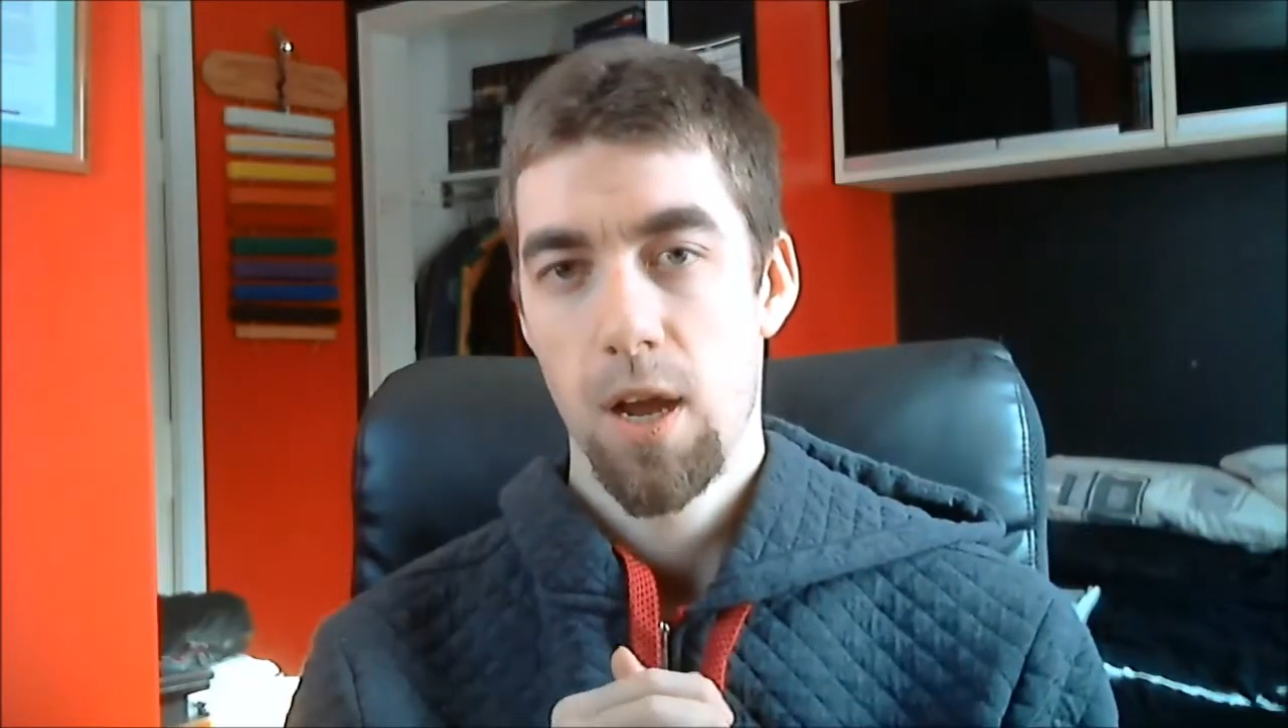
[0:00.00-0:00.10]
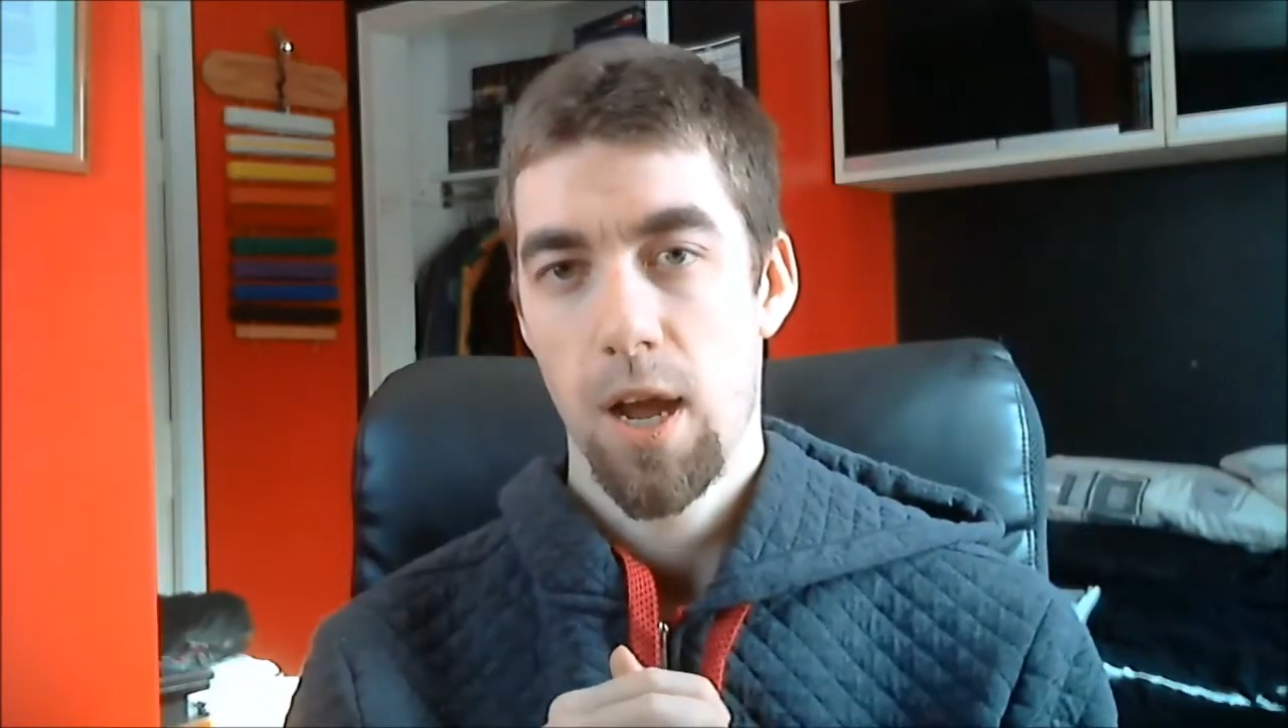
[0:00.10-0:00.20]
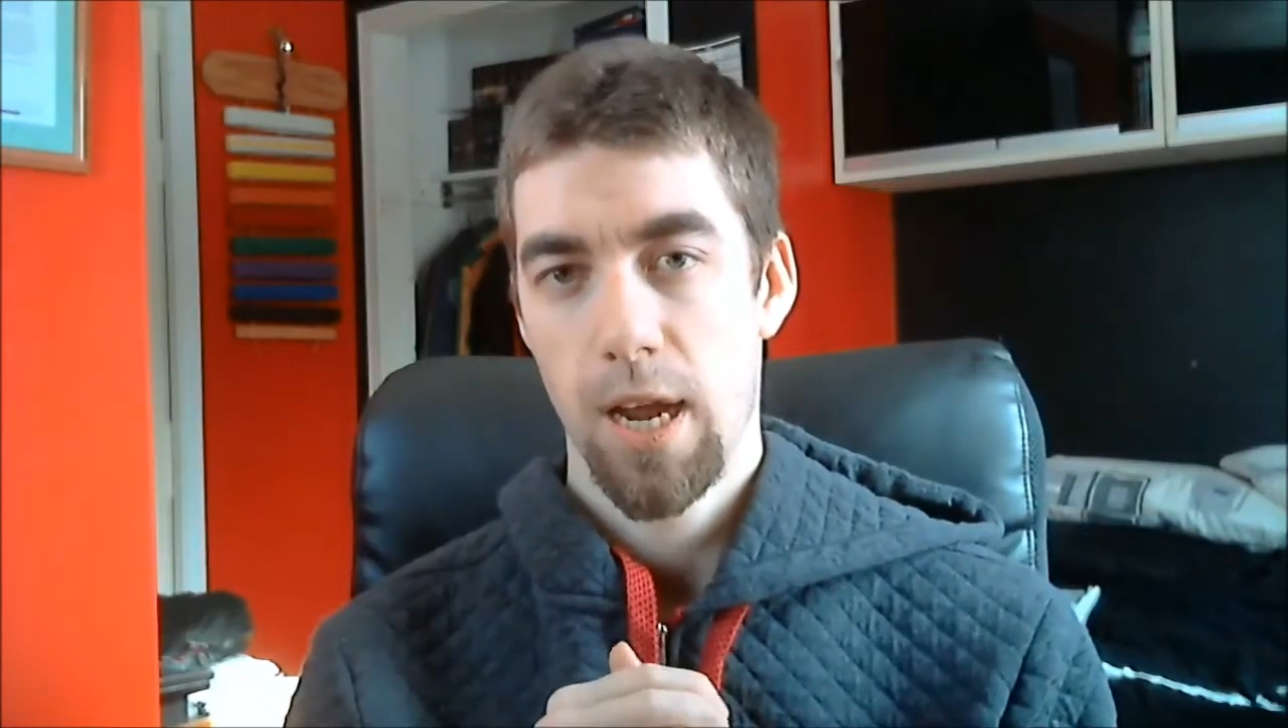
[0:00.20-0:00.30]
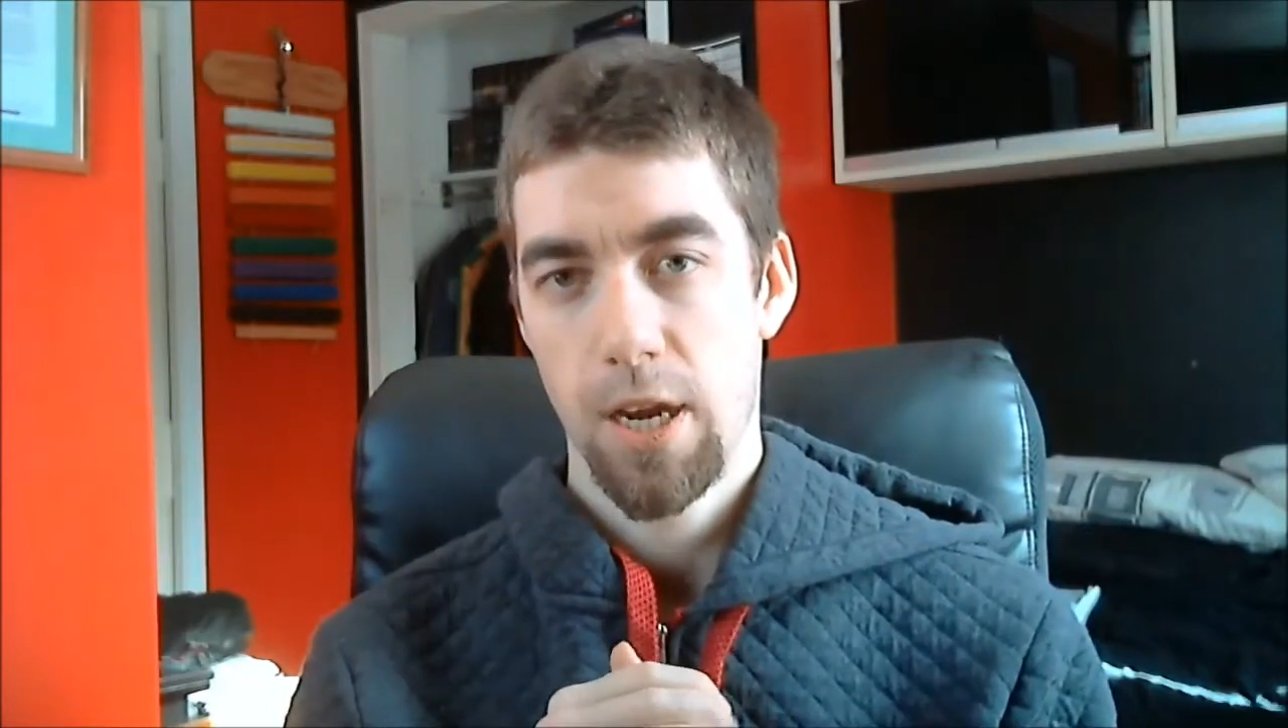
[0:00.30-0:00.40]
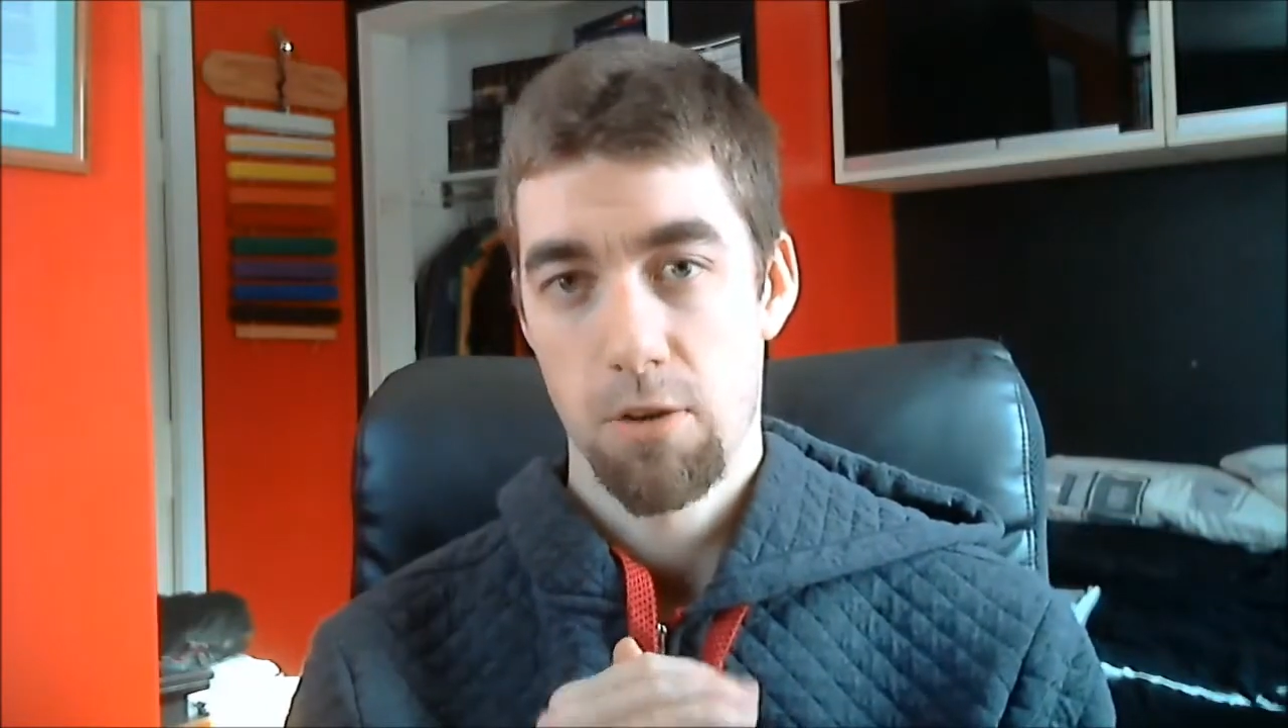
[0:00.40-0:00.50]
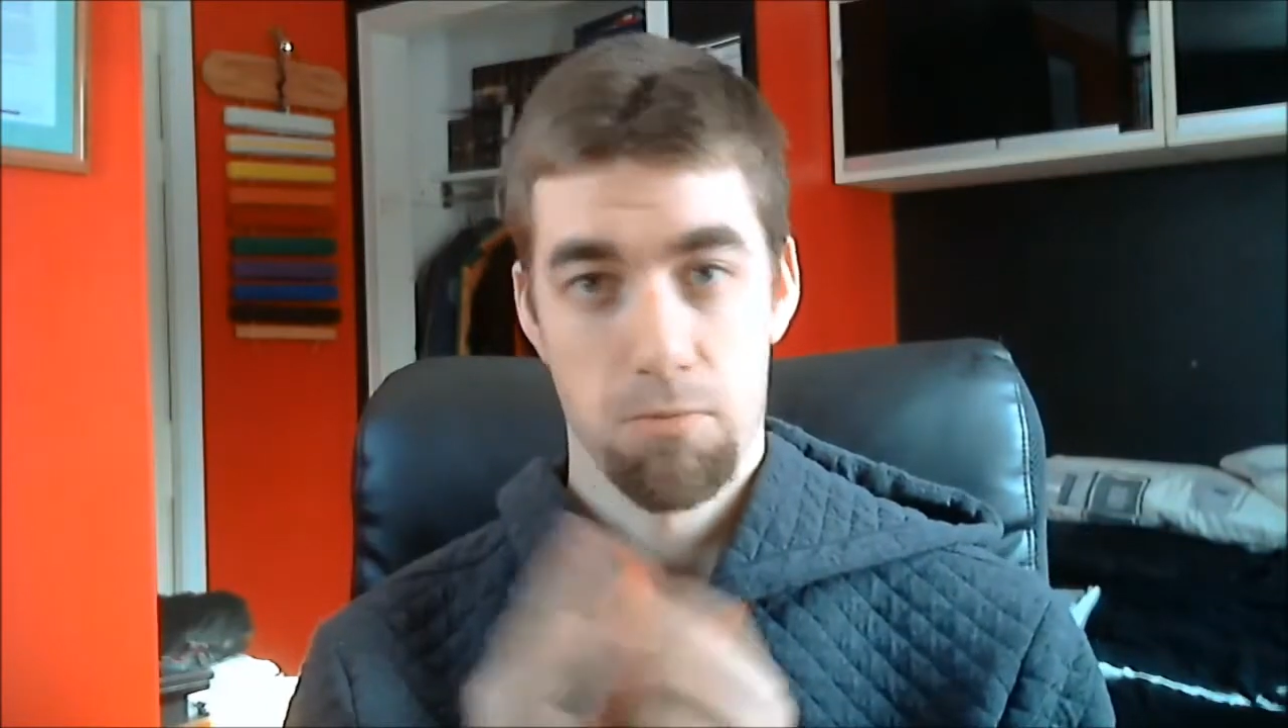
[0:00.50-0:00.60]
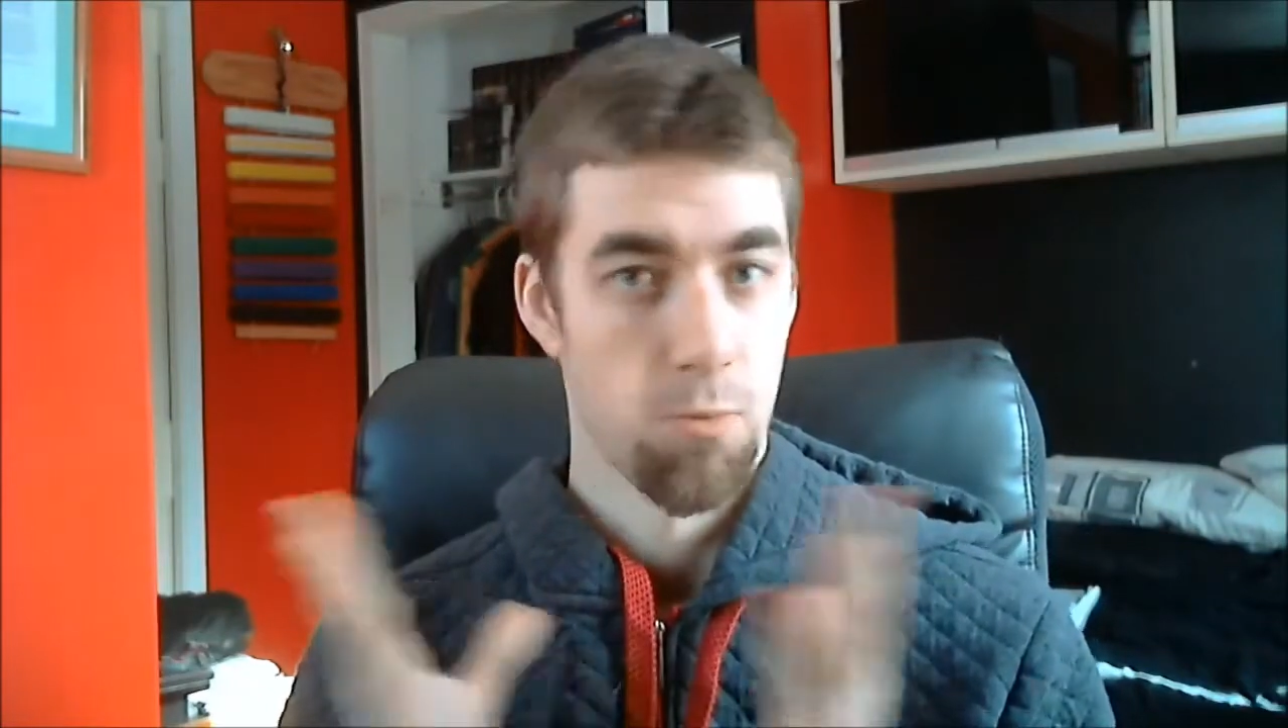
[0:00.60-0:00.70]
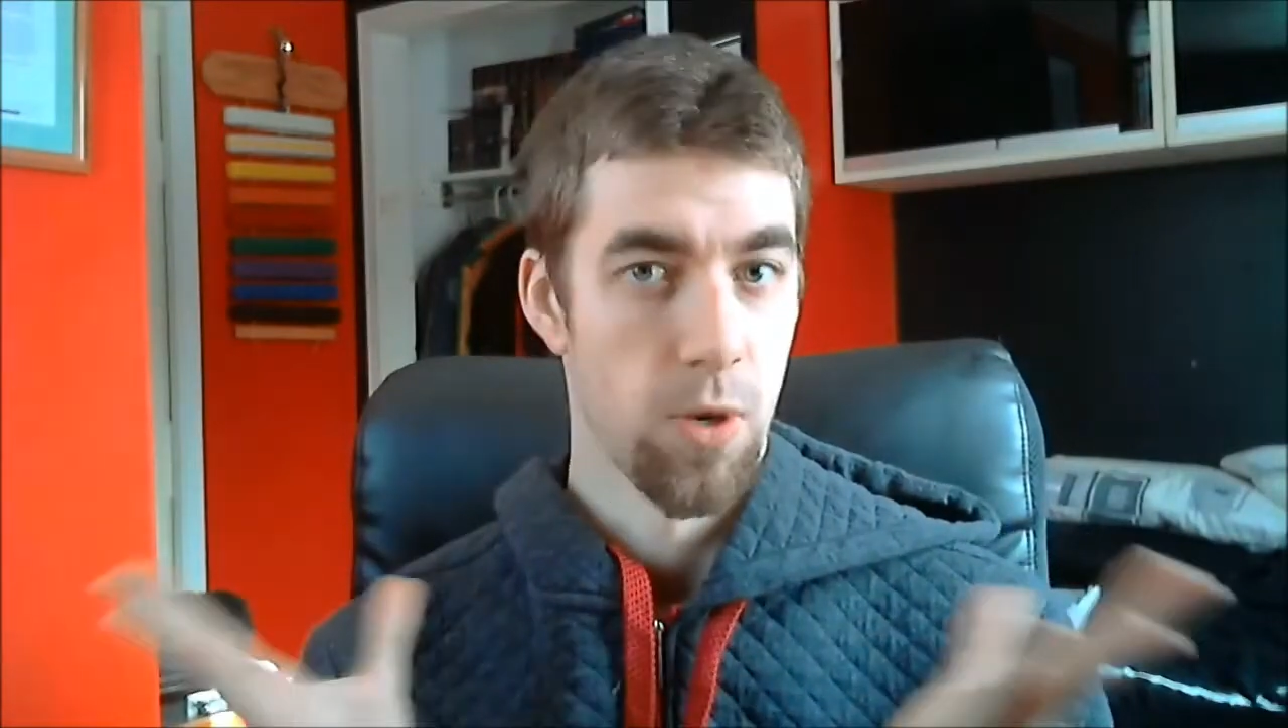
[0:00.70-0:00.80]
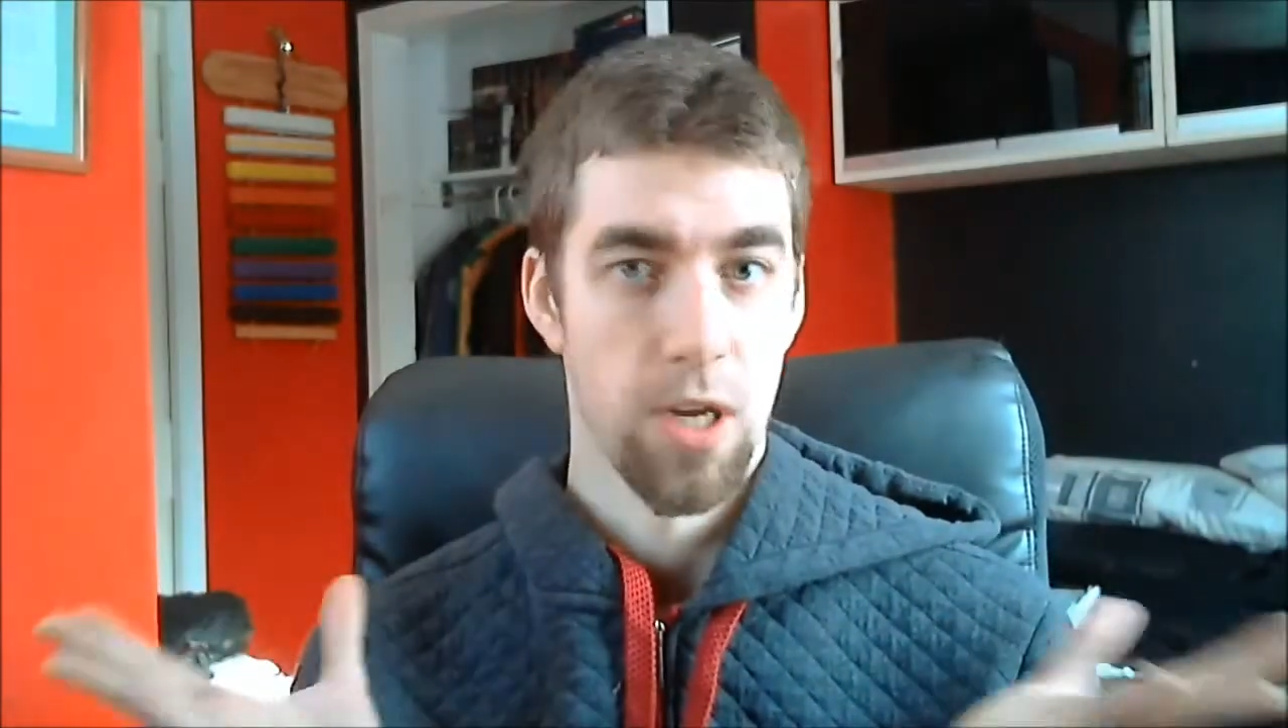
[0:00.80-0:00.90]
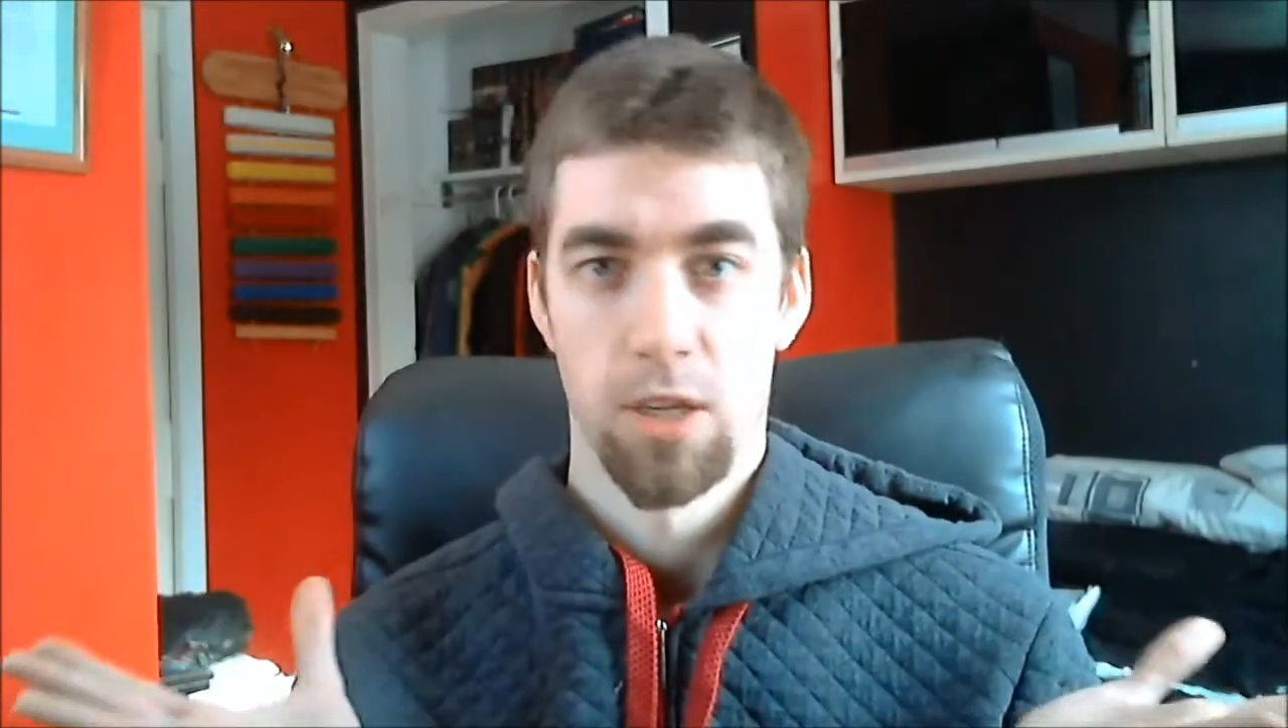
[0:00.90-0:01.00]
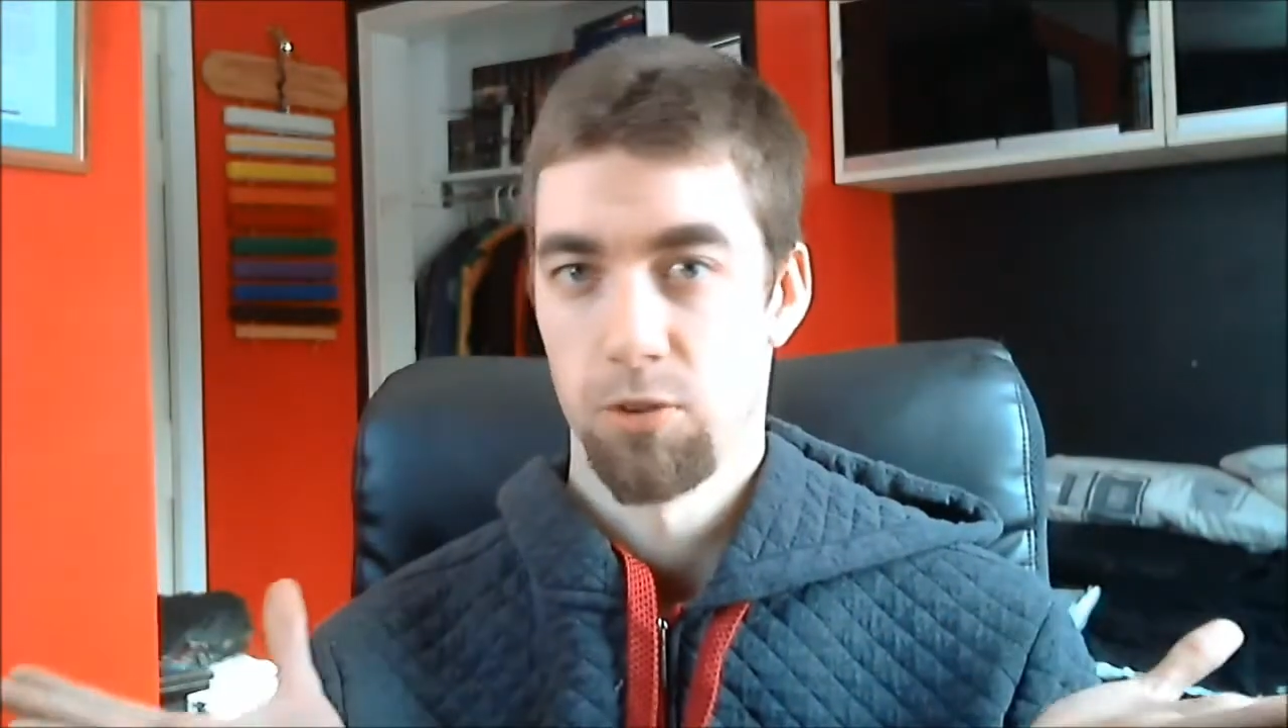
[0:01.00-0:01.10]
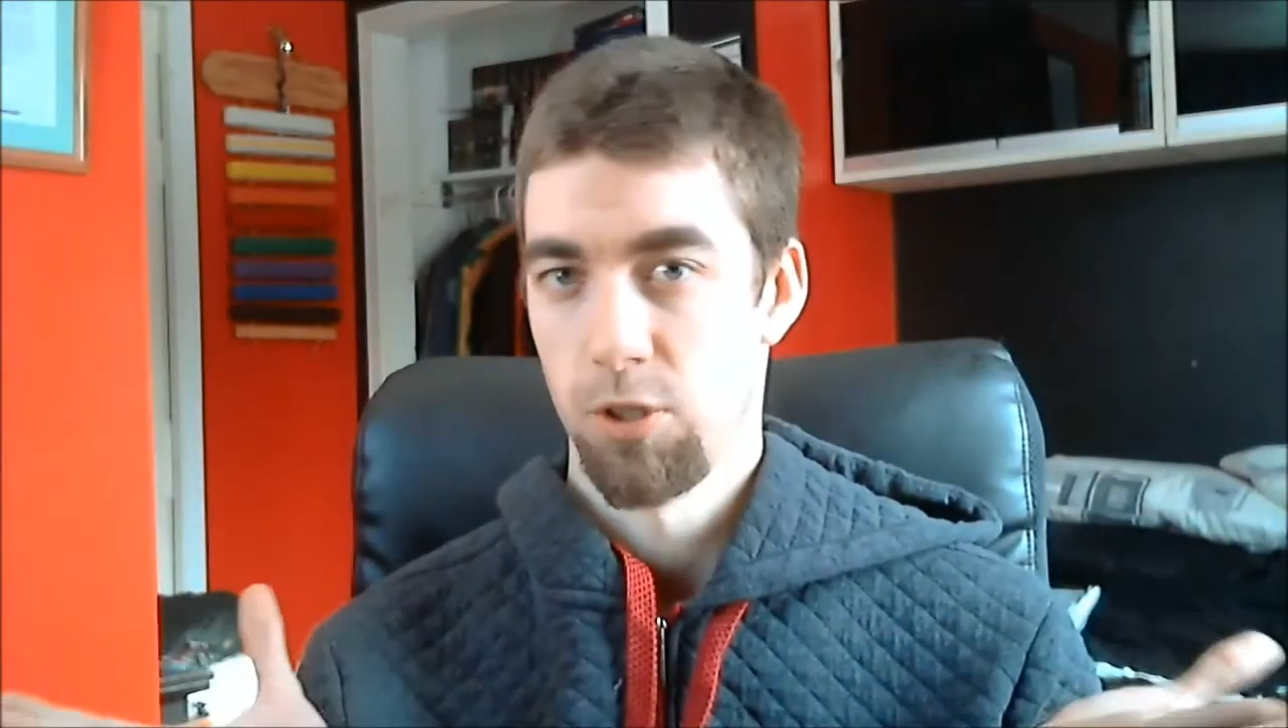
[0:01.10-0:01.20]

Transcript: I will